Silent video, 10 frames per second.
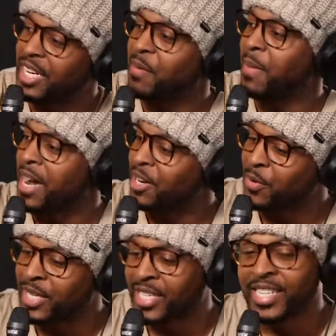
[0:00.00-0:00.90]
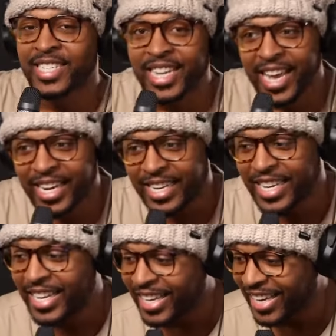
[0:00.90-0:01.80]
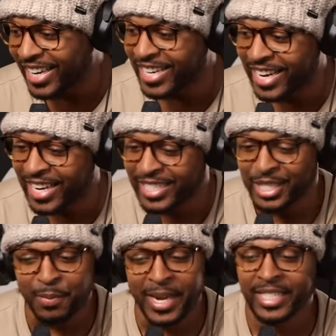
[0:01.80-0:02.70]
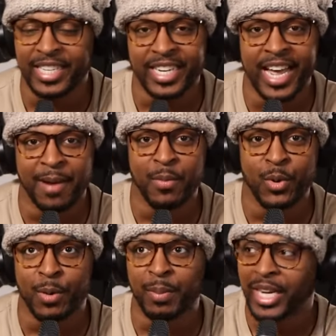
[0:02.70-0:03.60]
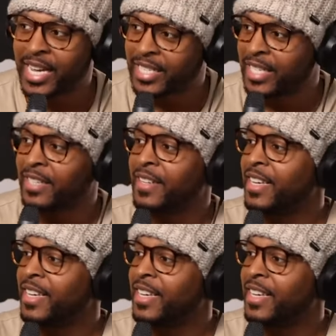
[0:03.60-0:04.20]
the boundaries He set, and uh, just makes it a lot more pleasant.